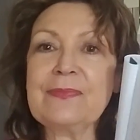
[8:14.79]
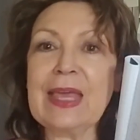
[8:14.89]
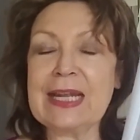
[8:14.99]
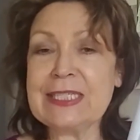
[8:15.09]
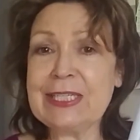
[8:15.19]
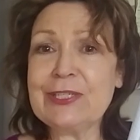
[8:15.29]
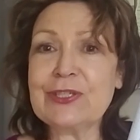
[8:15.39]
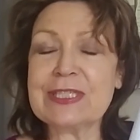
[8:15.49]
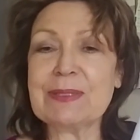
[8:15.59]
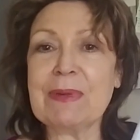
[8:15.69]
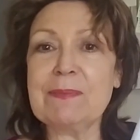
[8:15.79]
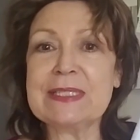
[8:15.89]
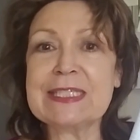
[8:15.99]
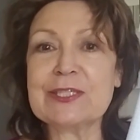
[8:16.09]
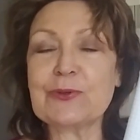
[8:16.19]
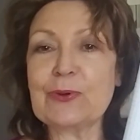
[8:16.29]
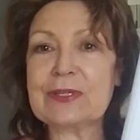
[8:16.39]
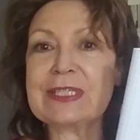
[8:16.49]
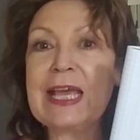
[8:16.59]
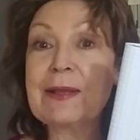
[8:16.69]
And I teach this in my business
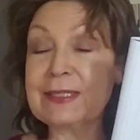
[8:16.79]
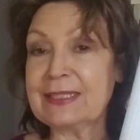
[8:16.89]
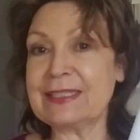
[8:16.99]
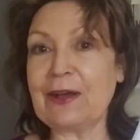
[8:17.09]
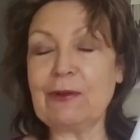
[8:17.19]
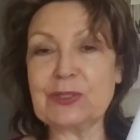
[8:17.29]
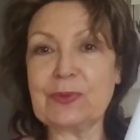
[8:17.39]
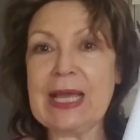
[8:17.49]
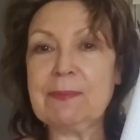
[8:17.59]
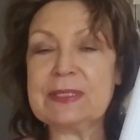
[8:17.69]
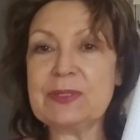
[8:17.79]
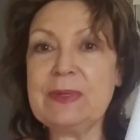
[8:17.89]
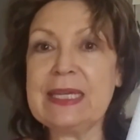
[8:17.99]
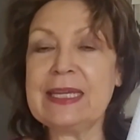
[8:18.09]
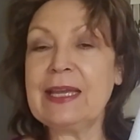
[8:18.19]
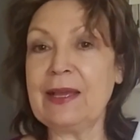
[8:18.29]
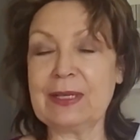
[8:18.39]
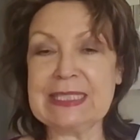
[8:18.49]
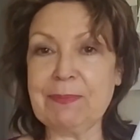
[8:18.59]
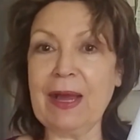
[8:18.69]
course because this is also what happened to me,
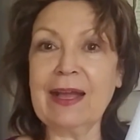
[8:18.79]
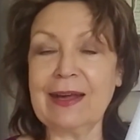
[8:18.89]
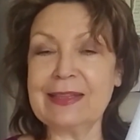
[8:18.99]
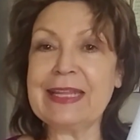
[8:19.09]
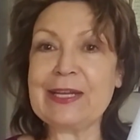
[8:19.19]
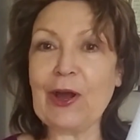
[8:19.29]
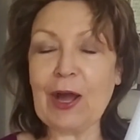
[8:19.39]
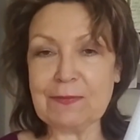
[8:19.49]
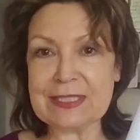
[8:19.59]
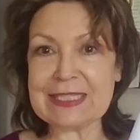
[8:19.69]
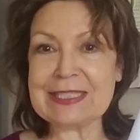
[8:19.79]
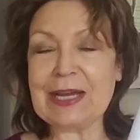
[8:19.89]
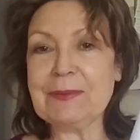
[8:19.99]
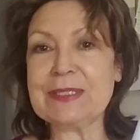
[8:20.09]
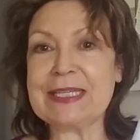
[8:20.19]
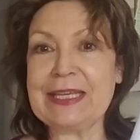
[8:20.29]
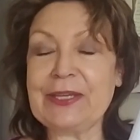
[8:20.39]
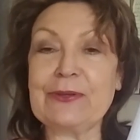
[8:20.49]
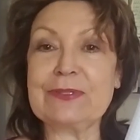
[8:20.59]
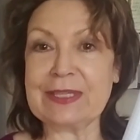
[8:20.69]
except I got laid off 6 times in 8
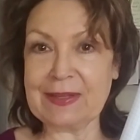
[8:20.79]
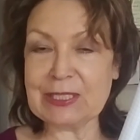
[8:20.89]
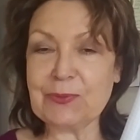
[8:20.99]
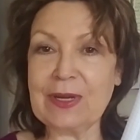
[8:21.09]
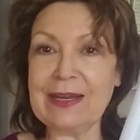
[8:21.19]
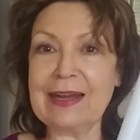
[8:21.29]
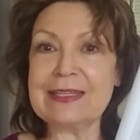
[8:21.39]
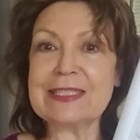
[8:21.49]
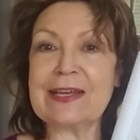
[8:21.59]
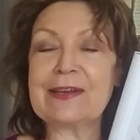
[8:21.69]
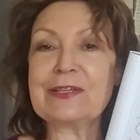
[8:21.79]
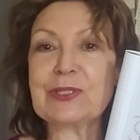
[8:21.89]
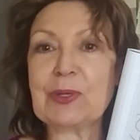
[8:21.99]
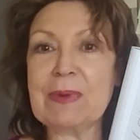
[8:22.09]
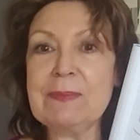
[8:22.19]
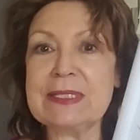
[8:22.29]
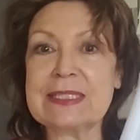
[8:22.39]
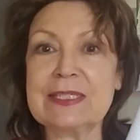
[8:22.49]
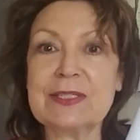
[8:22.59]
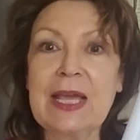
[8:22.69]
years, and that's why I decided to start my
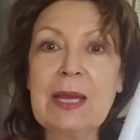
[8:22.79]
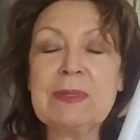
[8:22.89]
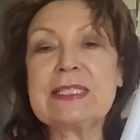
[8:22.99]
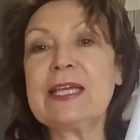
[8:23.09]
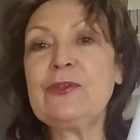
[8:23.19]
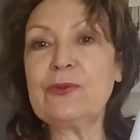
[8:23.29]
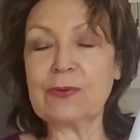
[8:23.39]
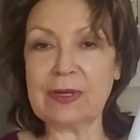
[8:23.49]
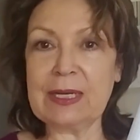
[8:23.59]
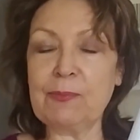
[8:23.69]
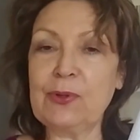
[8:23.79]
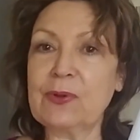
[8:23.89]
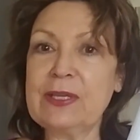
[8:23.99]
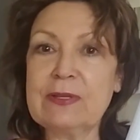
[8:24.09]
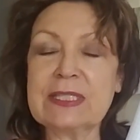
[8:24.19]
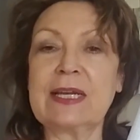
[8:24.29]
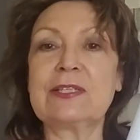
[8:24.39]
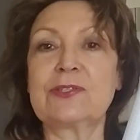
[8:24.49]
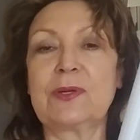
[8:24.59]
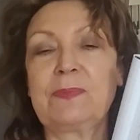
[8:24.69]
business. But say you're an employee, you decide
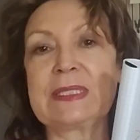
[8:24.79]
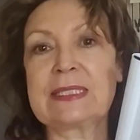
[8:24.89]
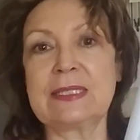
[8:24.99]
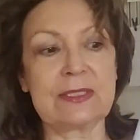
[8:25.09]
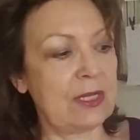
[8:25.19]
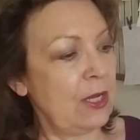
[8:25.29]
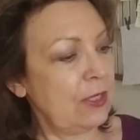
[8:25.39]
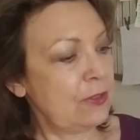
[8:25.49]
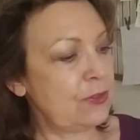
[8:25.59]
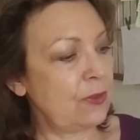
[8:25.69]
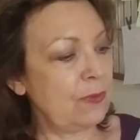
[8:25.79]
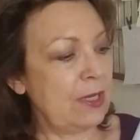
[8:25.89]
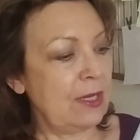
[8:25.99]
to start a business. So